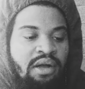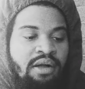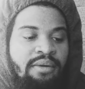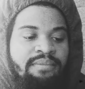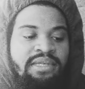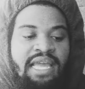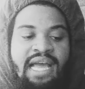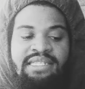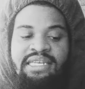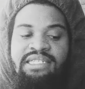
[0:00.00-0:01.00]
um,
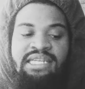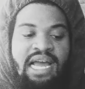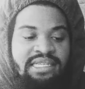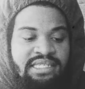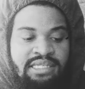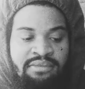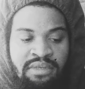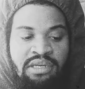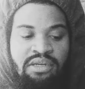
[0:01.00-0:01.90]
Diontae Johnson